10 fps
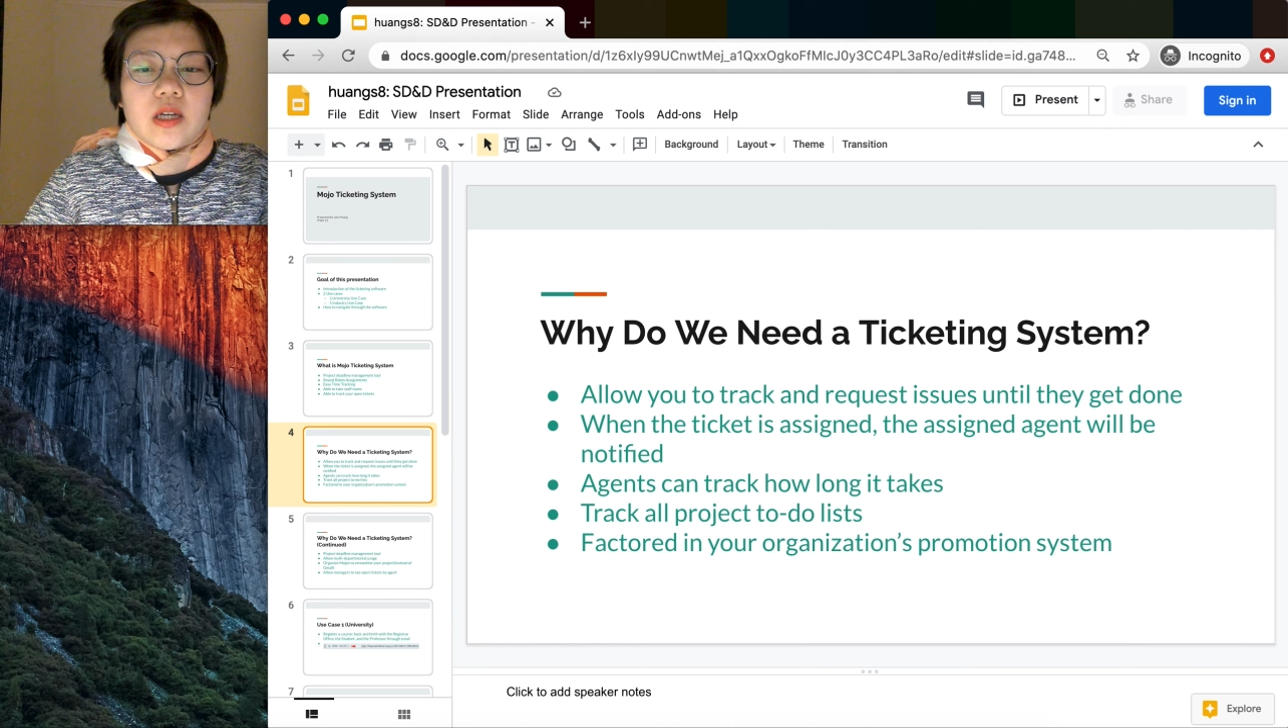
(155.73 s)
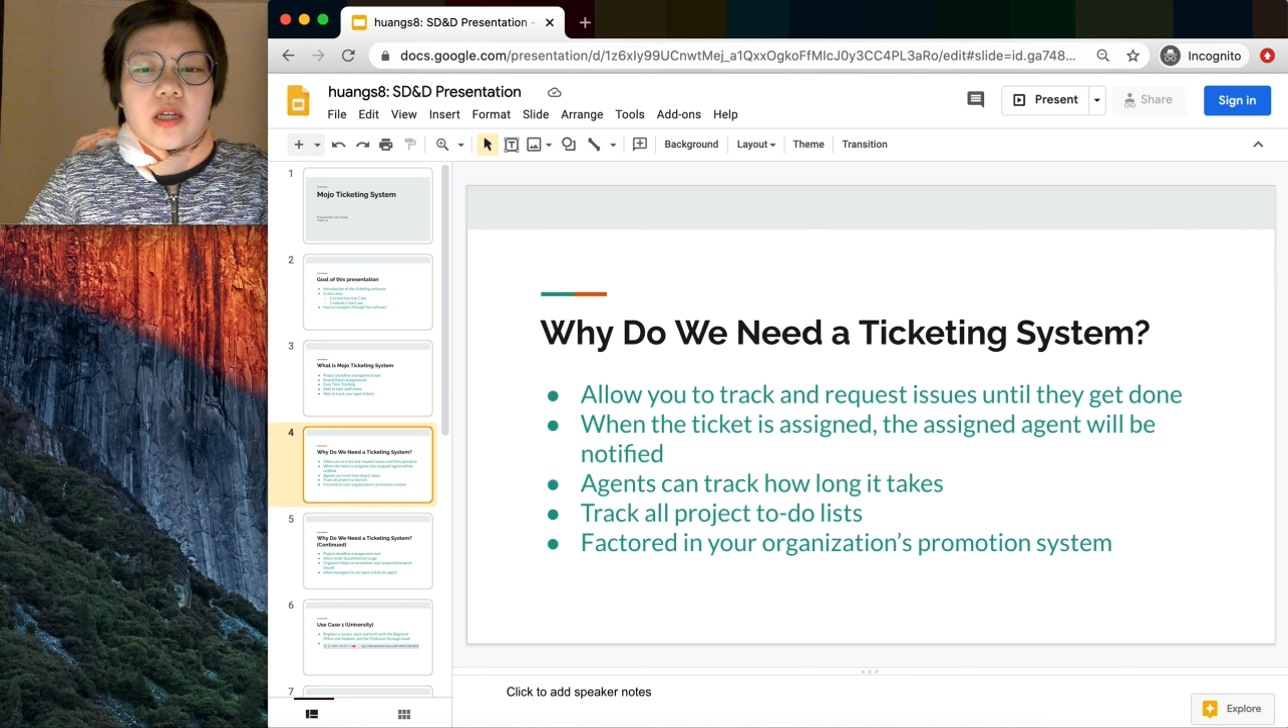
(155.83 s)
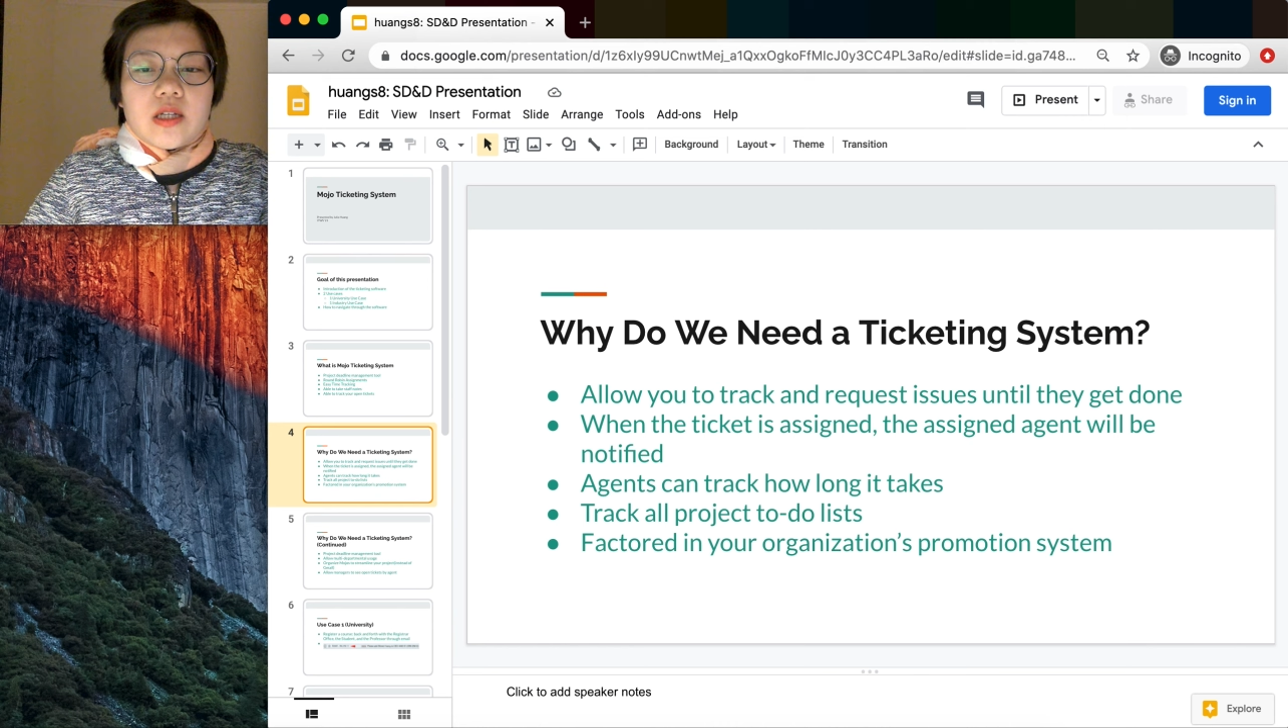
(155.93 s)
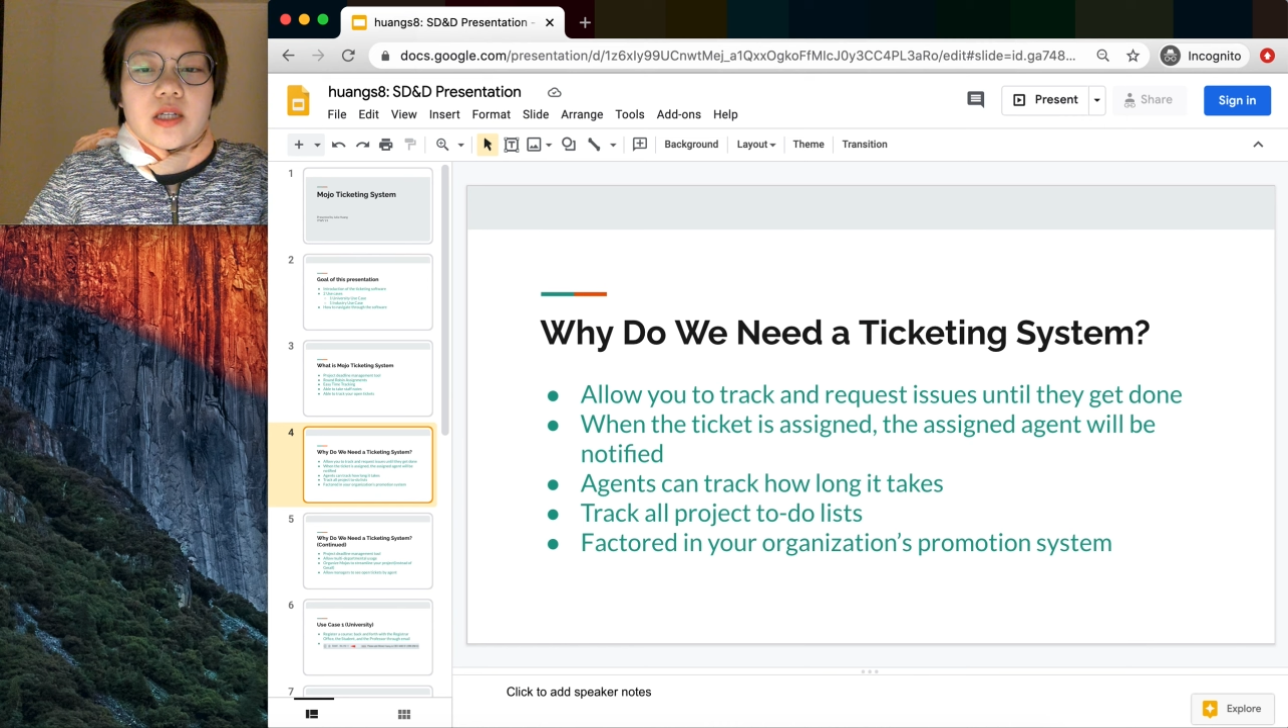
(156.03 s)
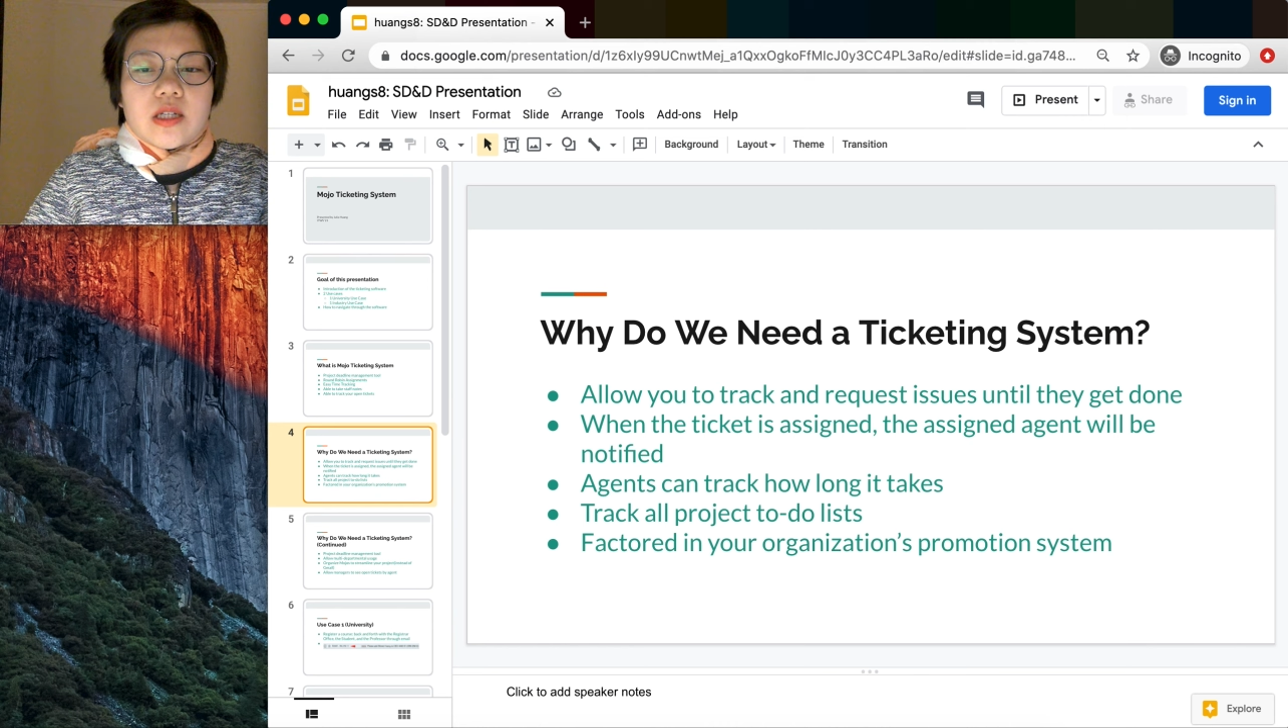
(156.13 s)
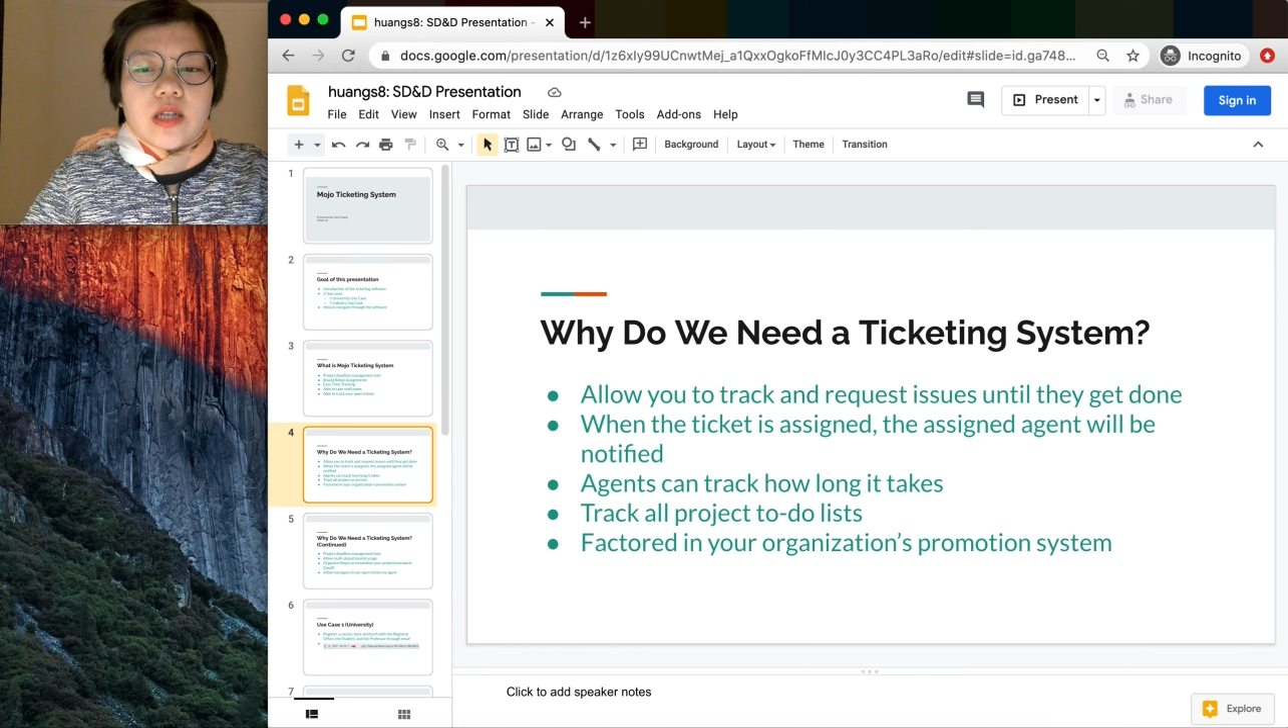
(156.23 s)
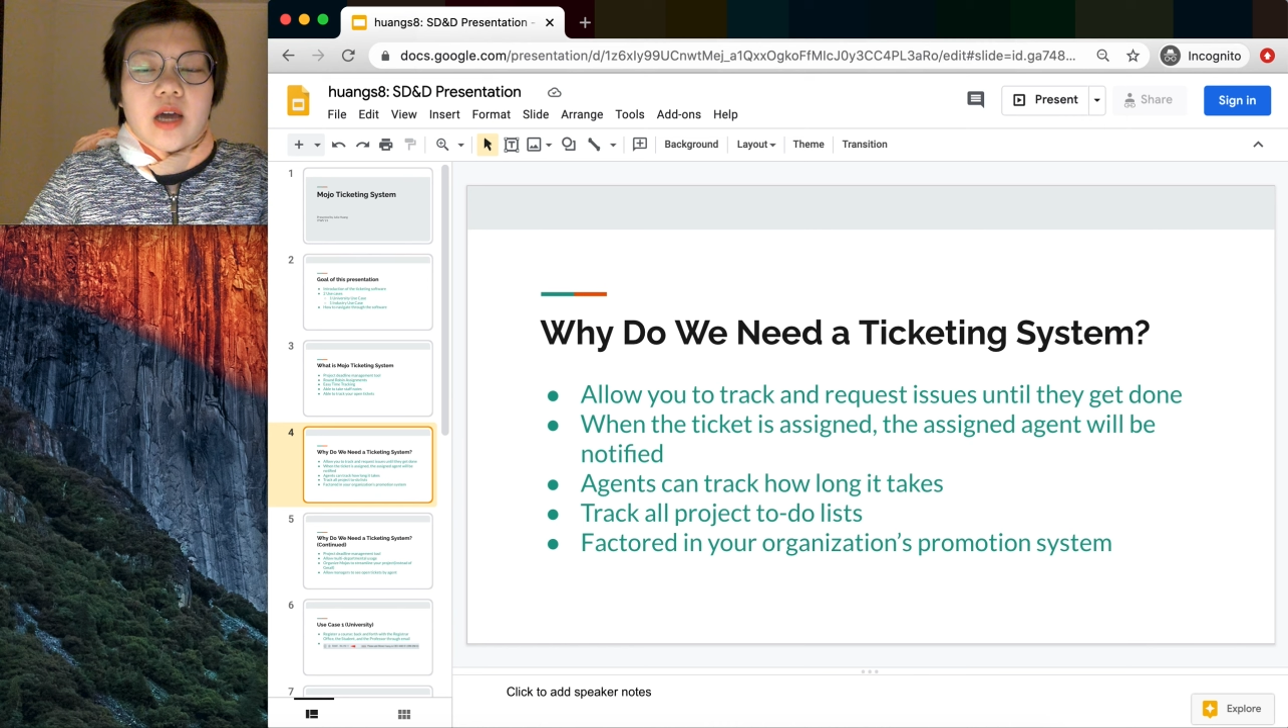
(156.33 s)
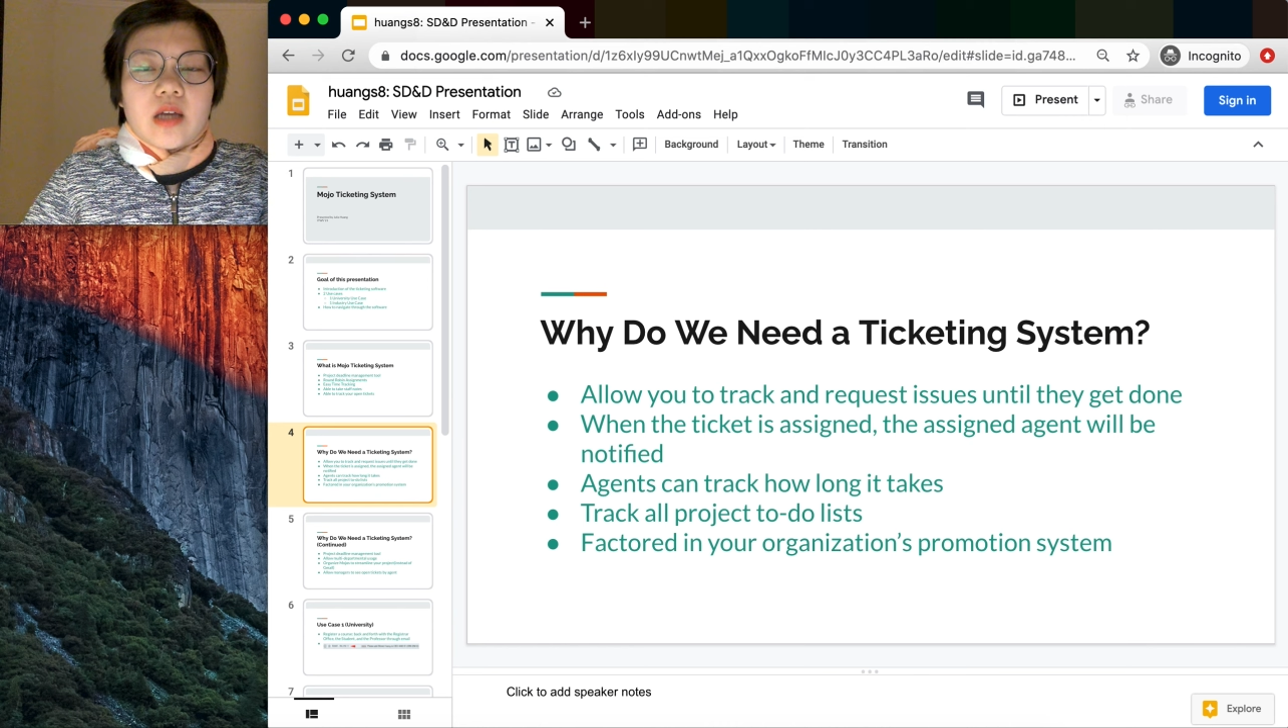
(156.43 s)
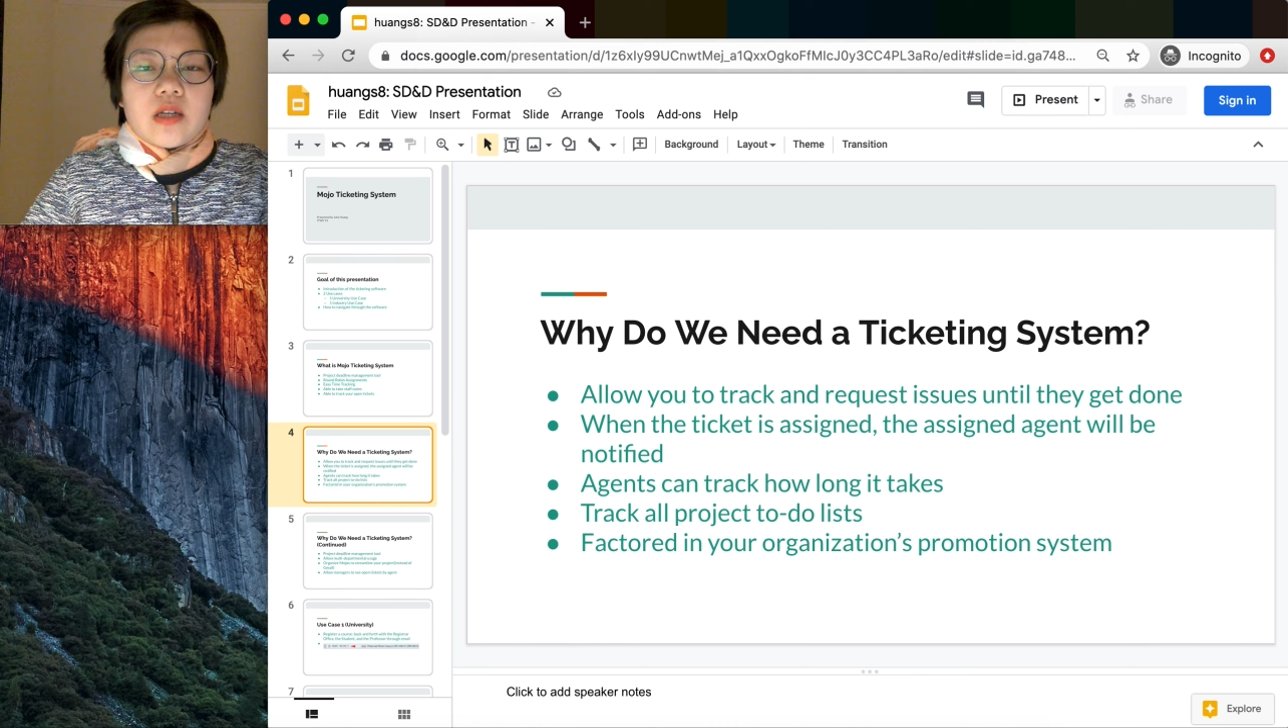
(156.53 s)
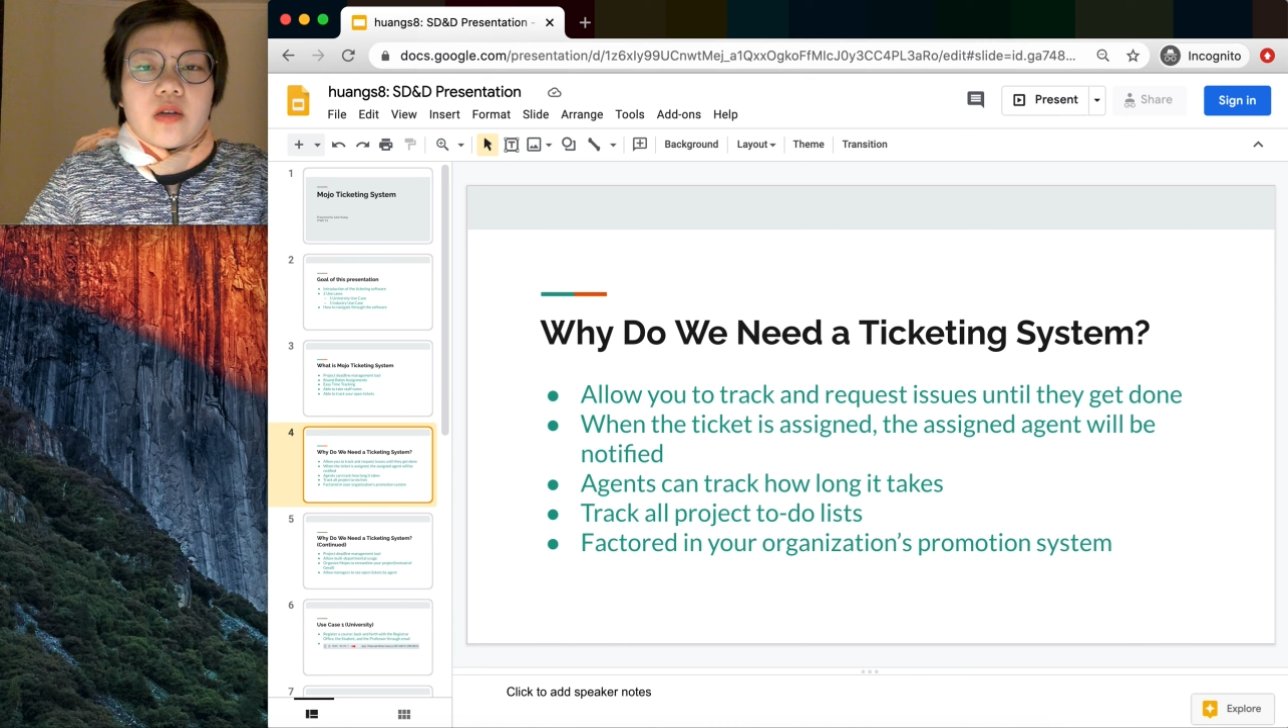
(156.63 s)
is
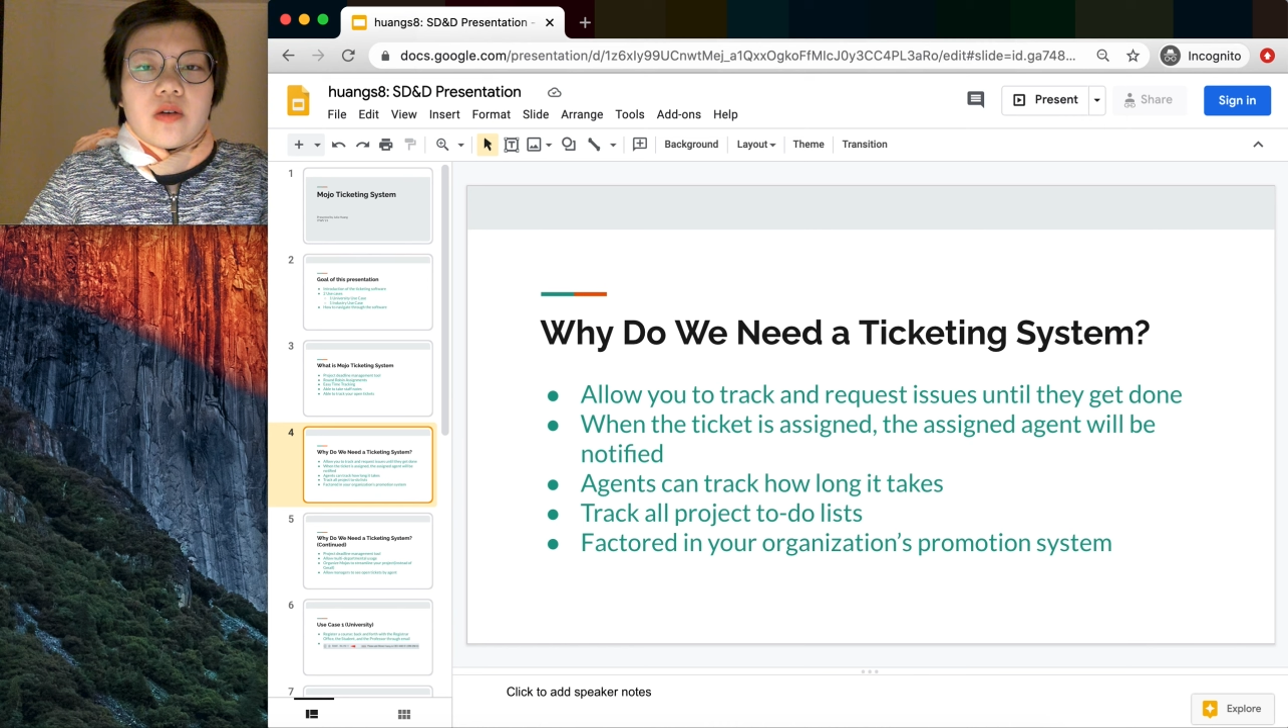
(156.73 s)
assigned,